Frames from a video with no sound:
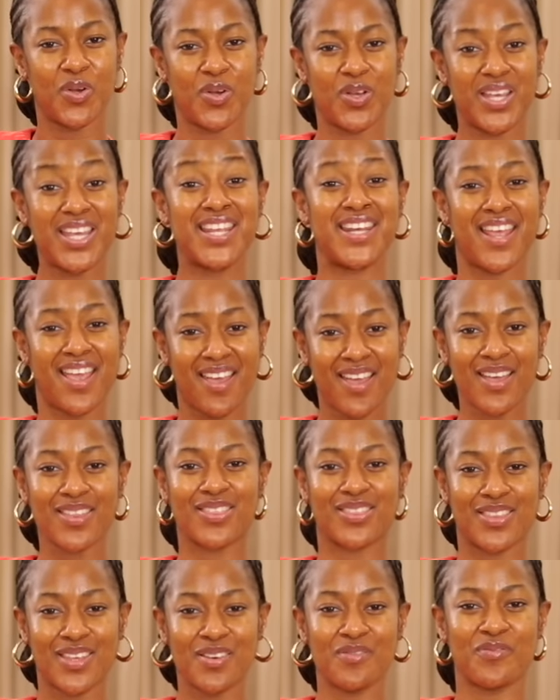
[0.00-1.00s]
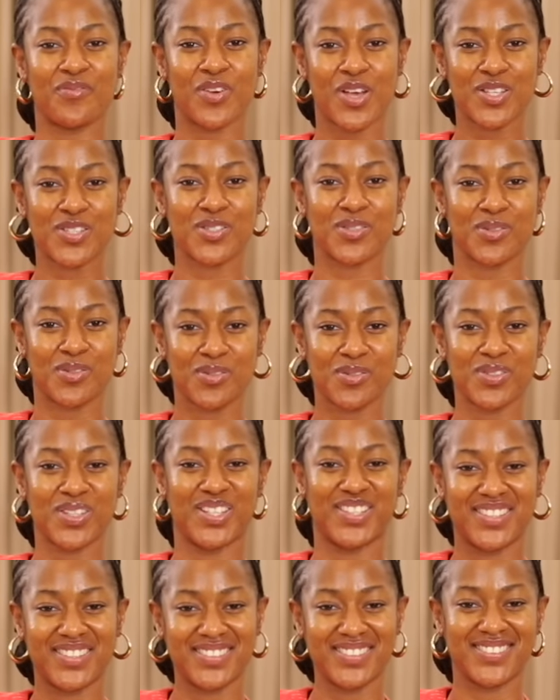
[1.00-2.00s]
in earthen vessel,
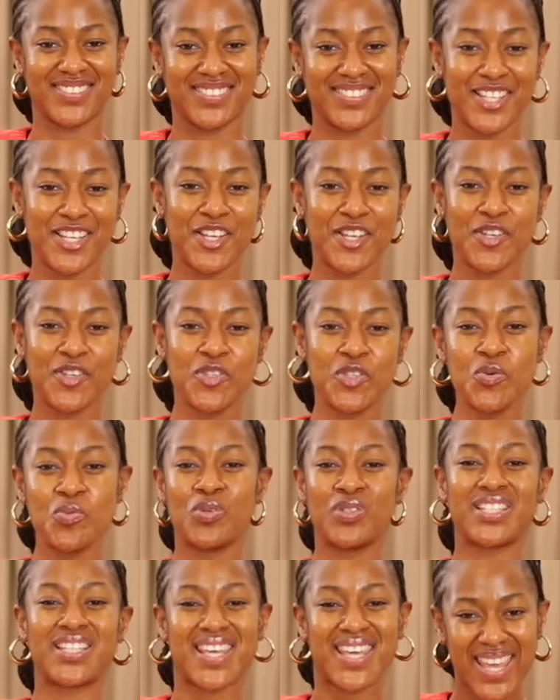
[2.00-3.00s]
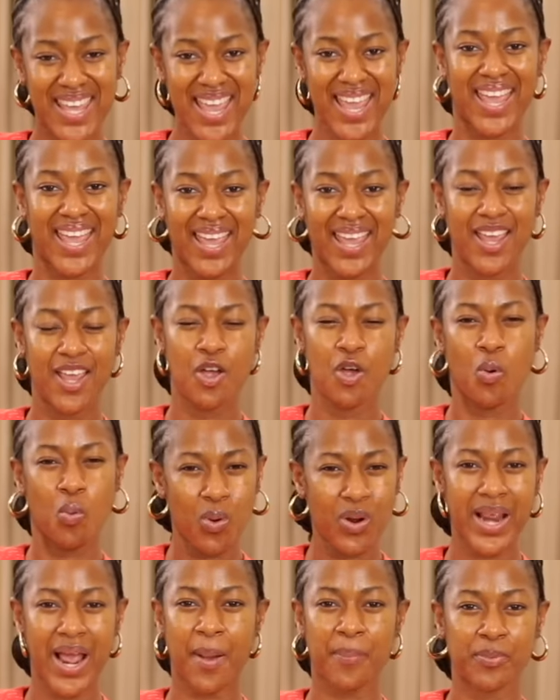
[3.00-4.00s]
you would care
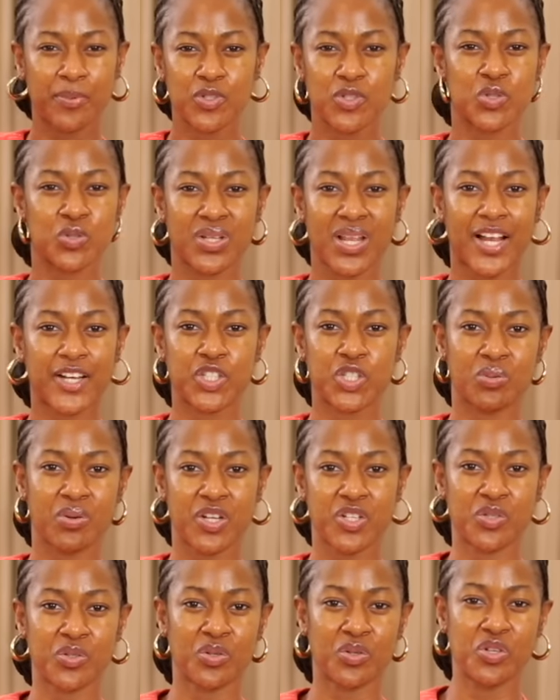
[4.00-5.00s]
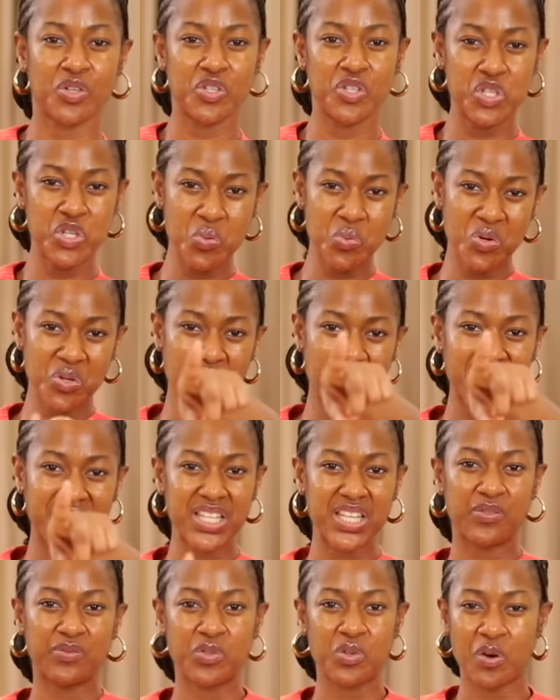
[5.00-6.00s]
what happens to that treasure. You will not
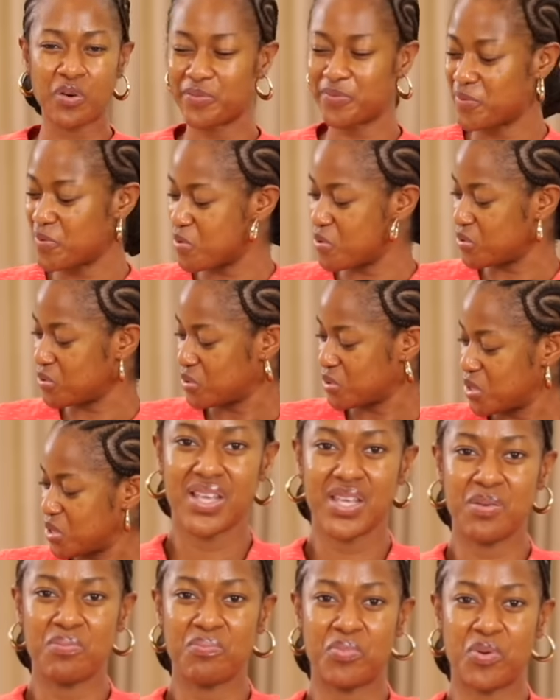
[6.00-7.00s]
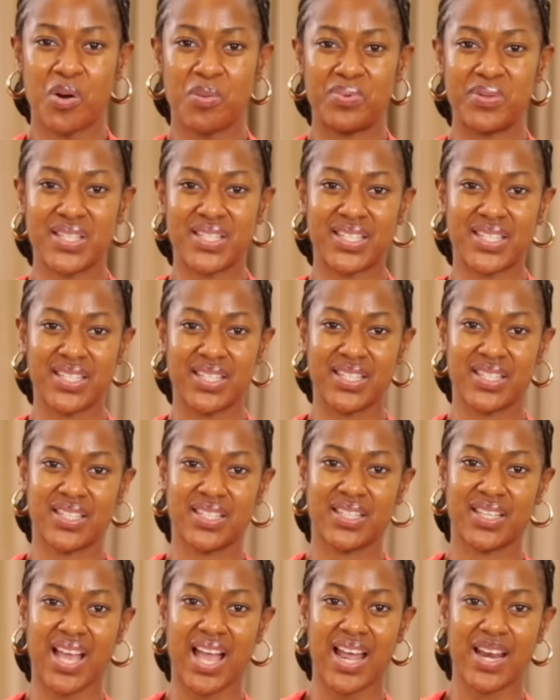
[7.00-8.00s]
leave your phone in public
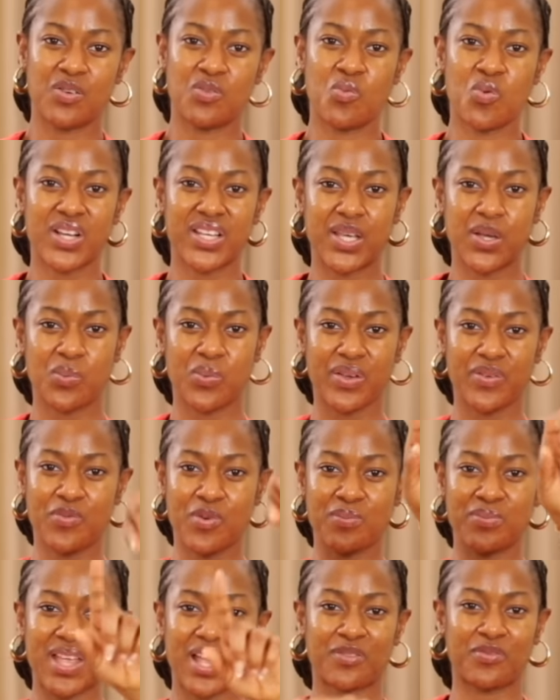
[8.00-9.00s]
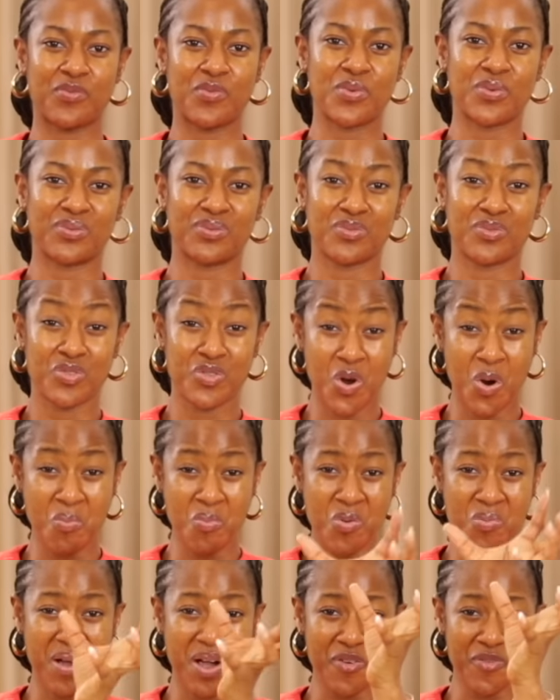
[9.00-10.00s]
and walk away from that phone, your
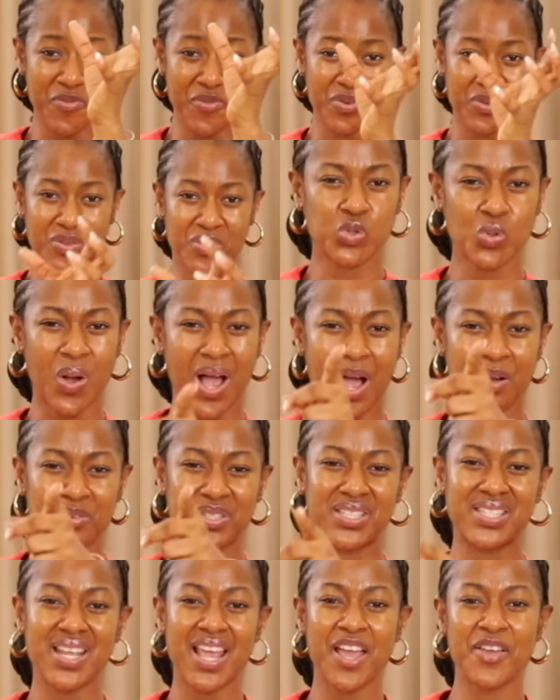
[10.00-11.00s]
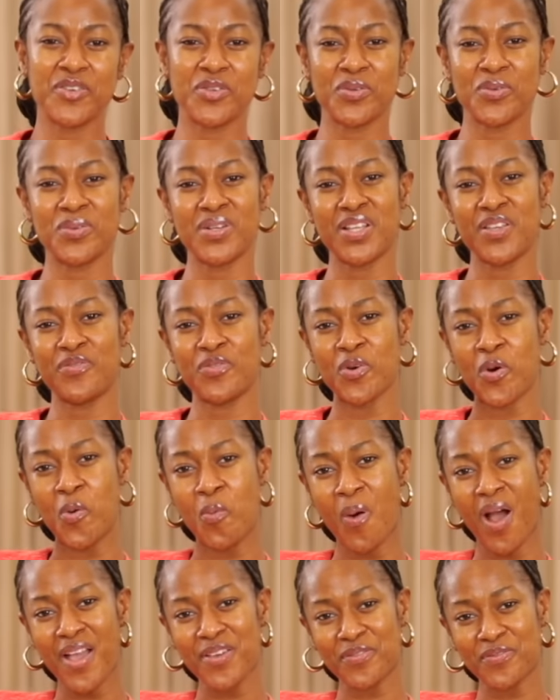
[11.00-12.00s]
mobile phone. So how dare you leave your
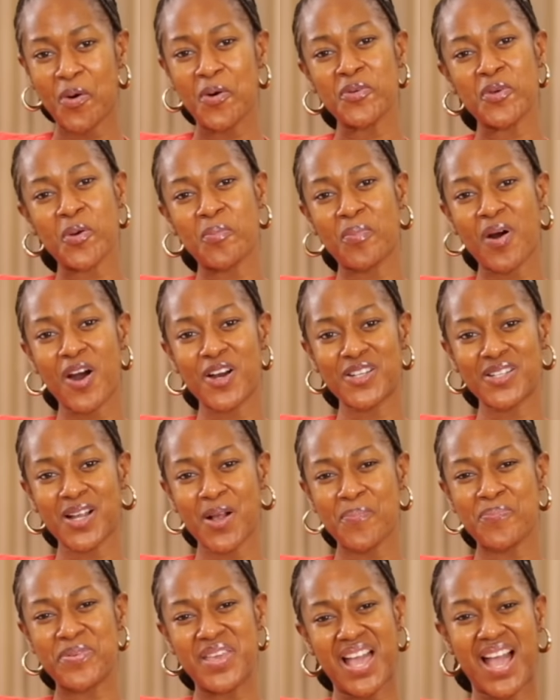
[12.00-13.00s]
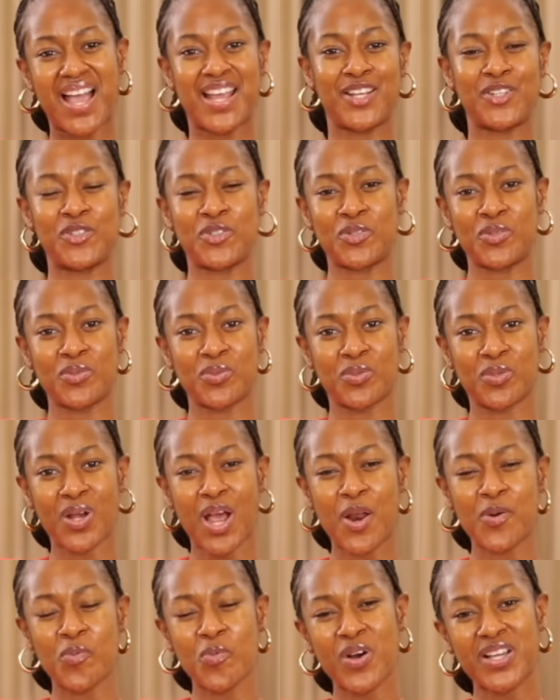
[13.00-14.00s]
wife or your partner behind you
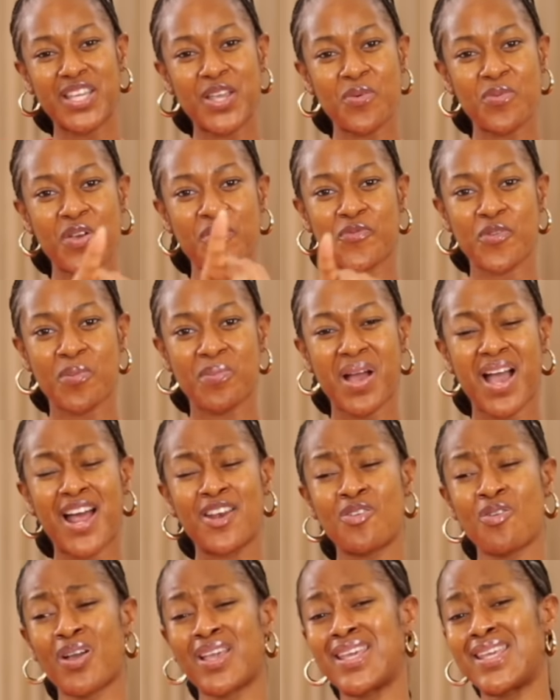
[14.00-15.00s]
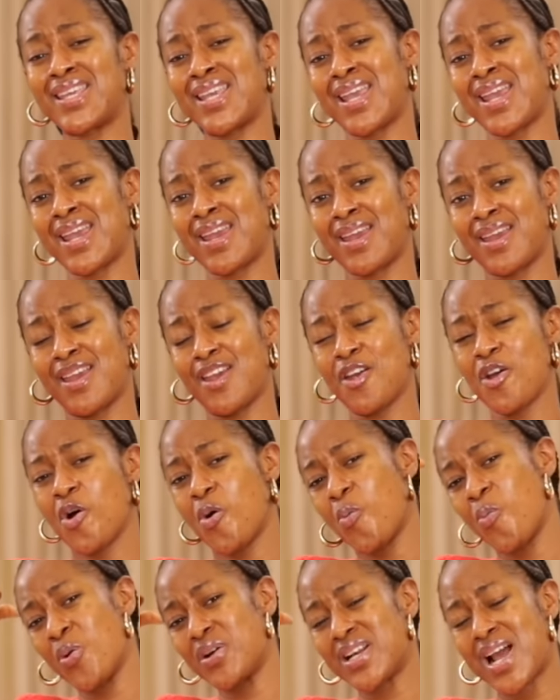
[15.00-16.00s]
and walk away from her and not care
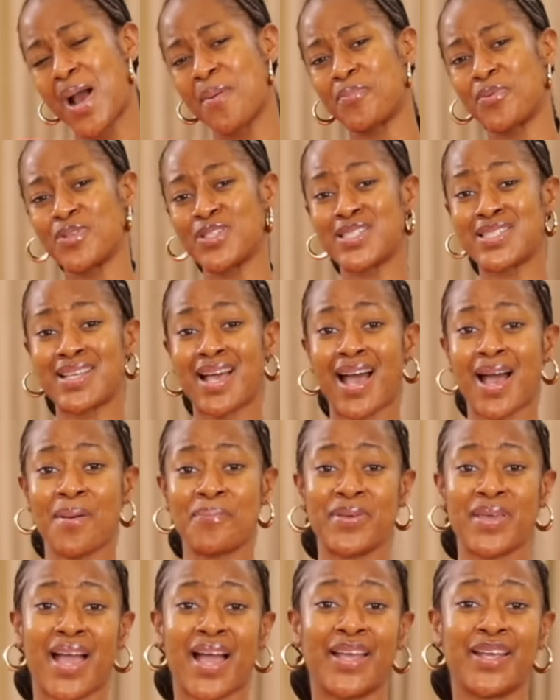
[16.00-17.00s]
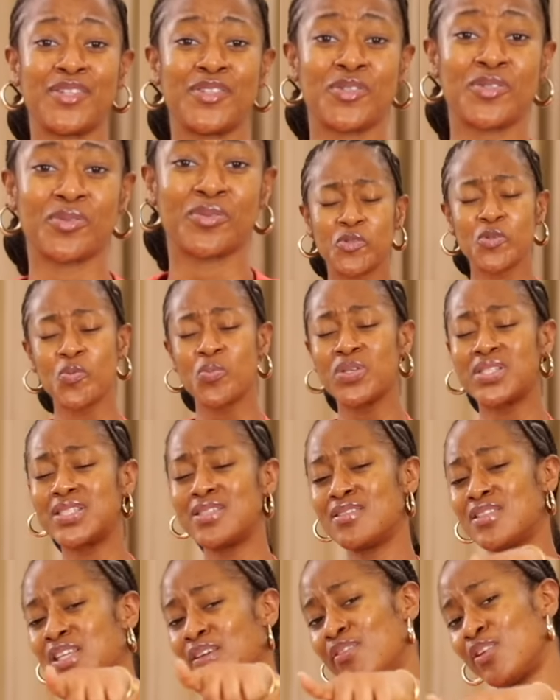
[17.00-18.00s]
what happens to her behind you? So we still
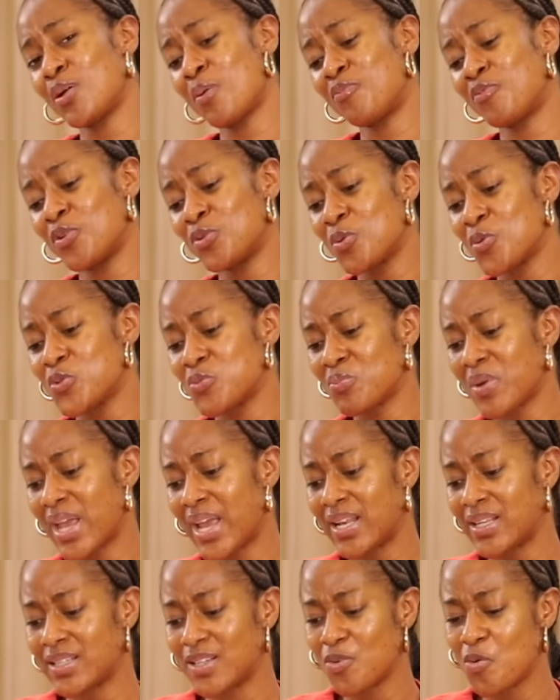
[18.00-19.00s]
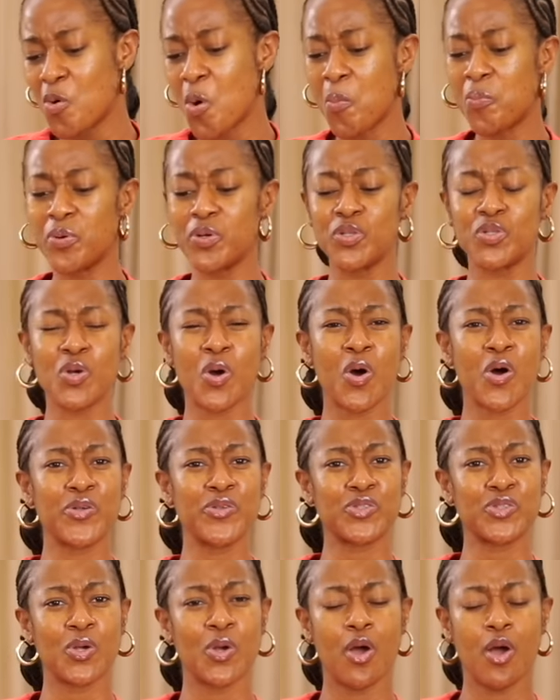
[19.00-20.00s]
give it up for those men who open
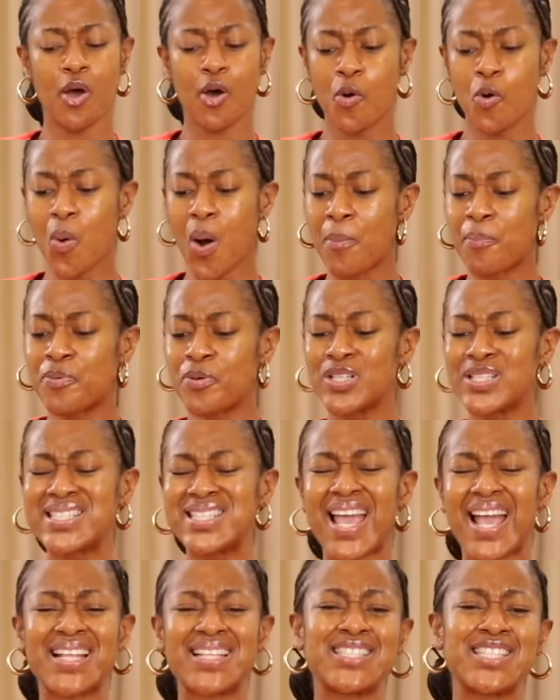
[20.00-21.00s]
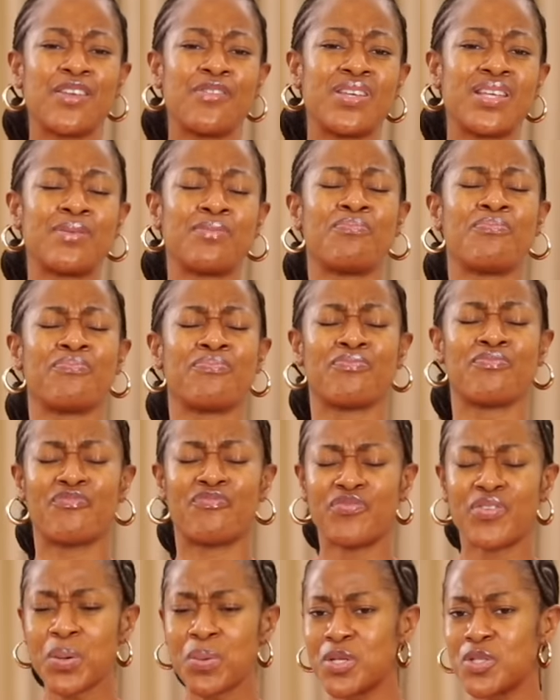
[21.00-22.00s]
doors, who are protective in
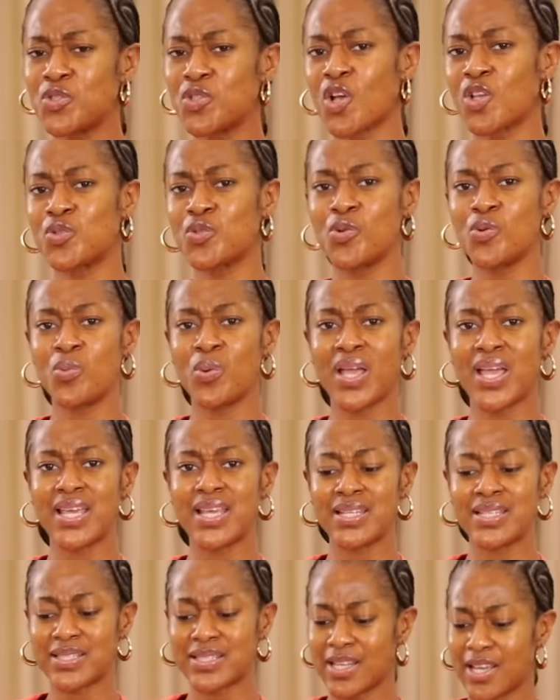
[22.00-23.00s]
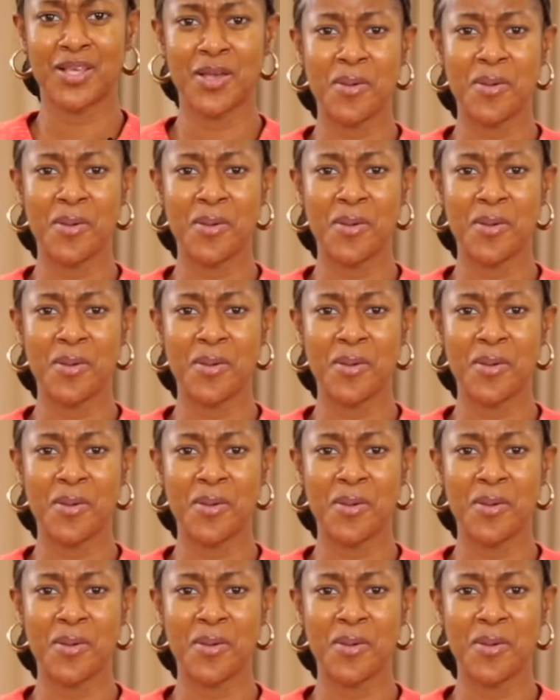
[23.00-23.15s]
very subtle ways.